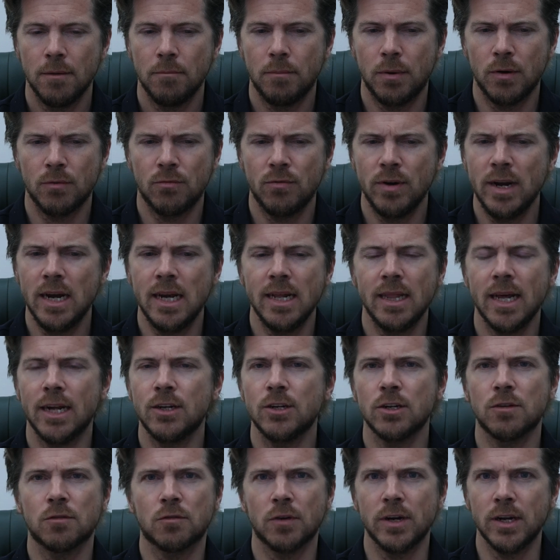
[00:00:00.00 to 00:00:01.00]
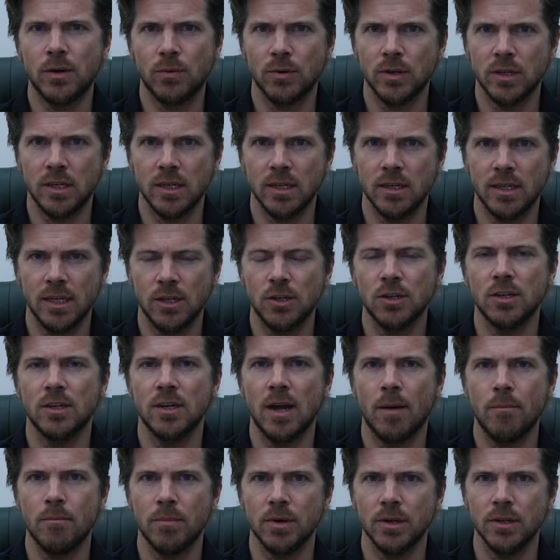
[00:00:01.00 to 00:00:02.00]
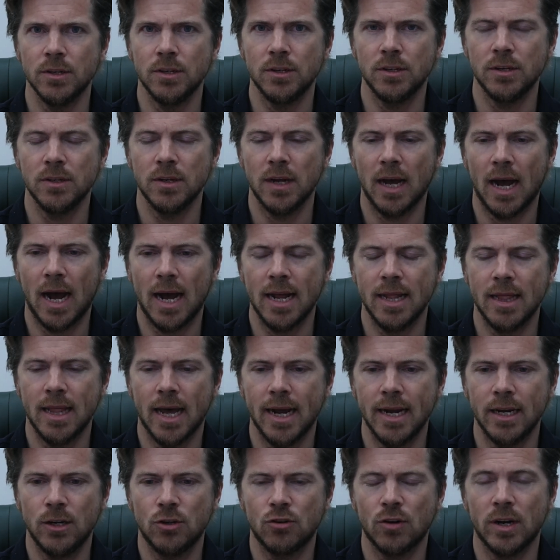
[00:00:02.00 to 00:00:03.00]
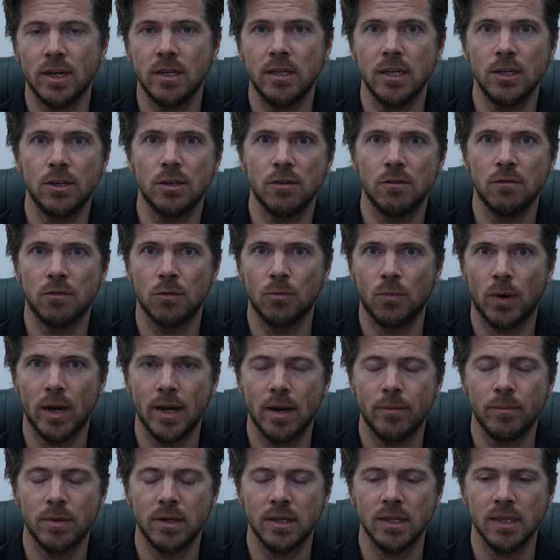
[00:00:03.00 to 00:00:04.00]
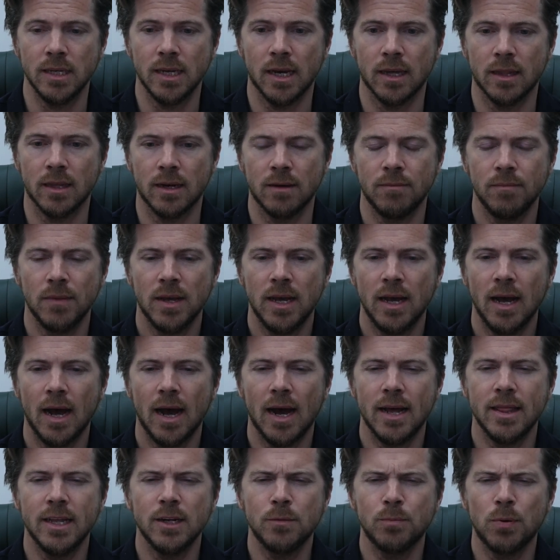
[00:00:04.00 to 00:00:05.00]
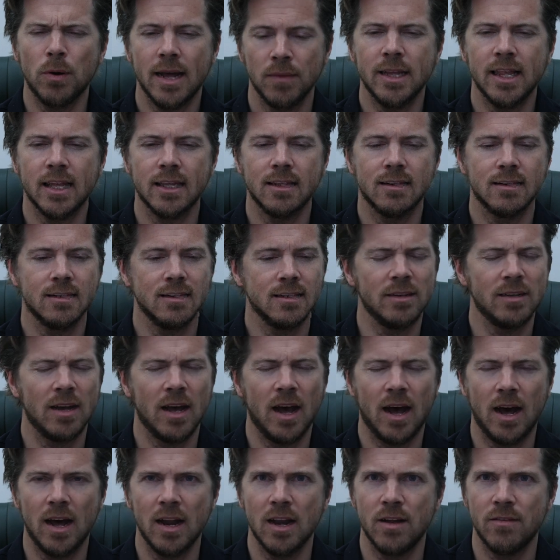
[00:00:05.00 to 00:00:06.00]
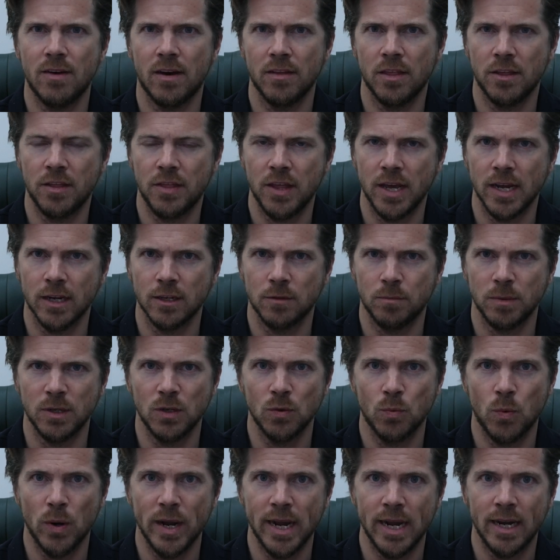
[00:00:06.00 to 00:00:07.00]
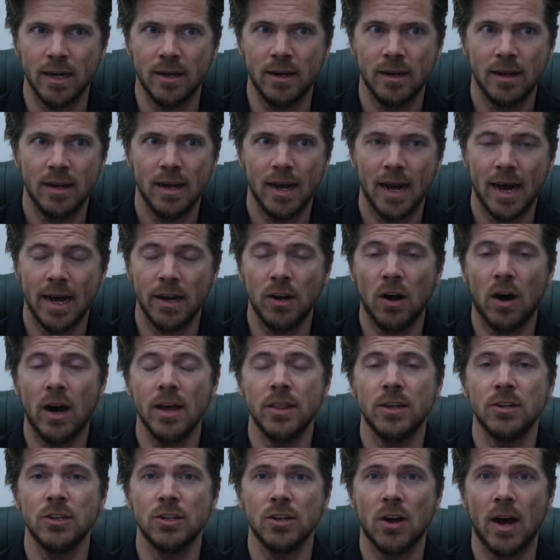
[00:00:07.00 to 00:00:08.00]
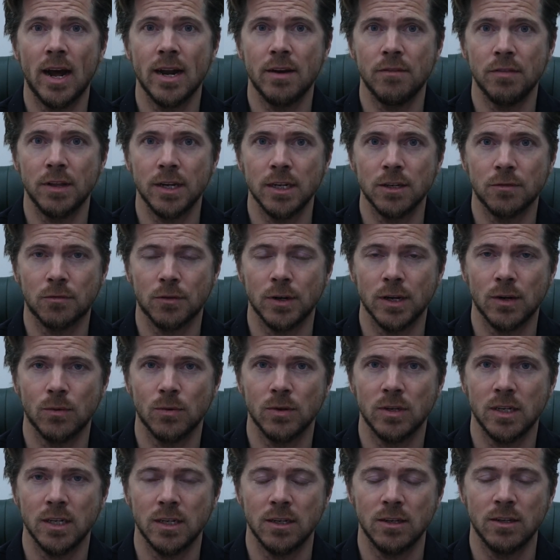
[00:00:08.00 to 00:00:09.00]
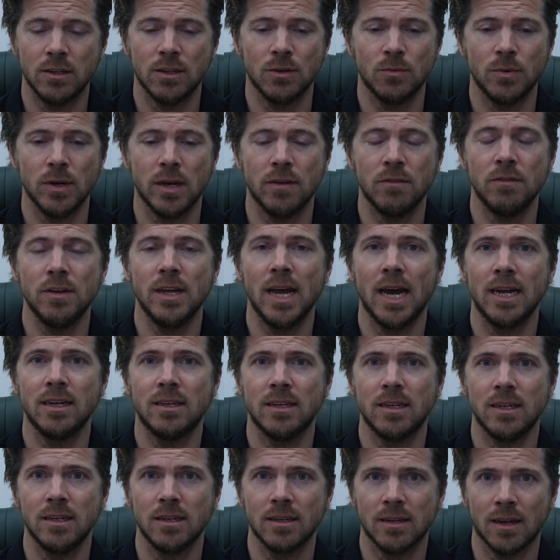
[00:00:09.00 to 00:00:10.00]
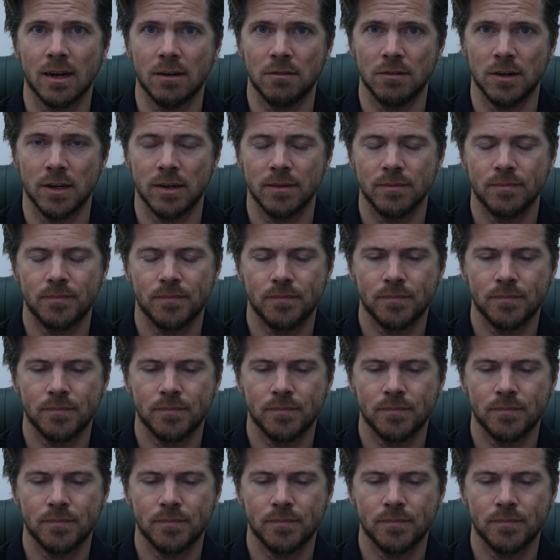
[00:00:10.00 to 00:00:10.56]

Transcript: But really, they're just frequencies, they're just numbers, and they transition from one number to the other, and there's probably a ton of other things between and either side of these frequencies that we have yet to discover.